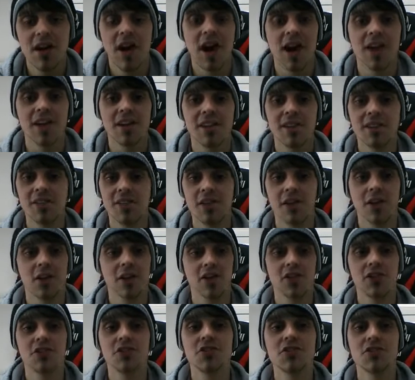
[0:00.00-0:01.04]
and it's
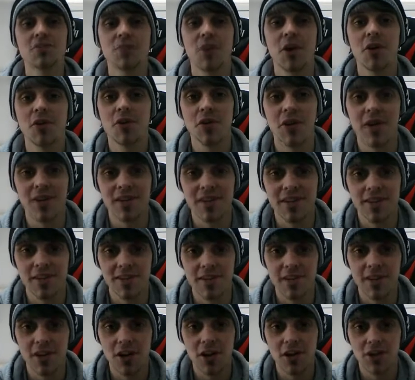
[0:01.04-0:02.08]
huge progress
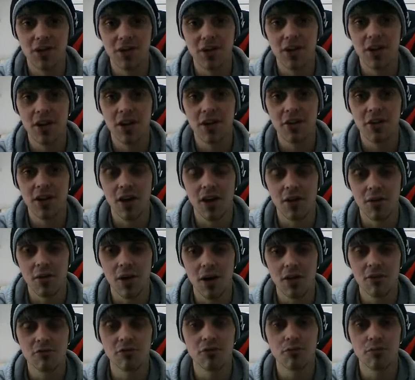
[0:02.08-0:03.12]
since the last video that
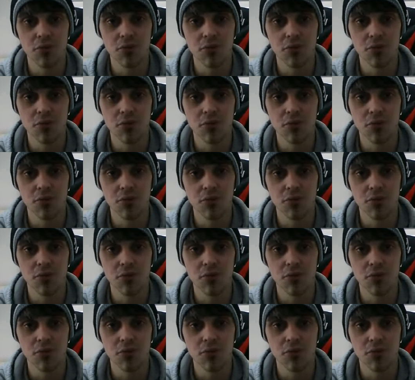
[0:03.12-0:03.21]
I